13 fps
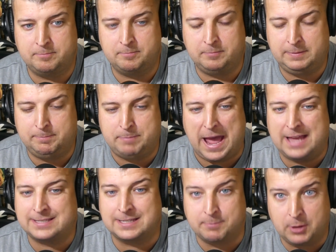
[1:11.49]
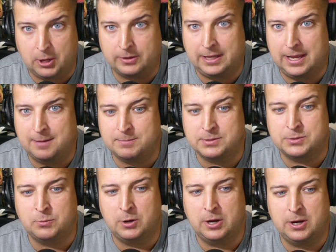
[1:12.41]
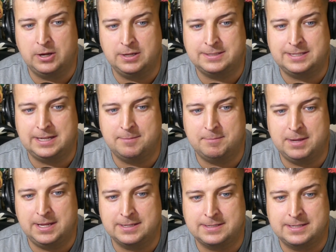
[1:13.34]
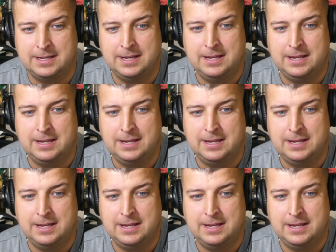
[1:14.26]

basketball games where you see him miss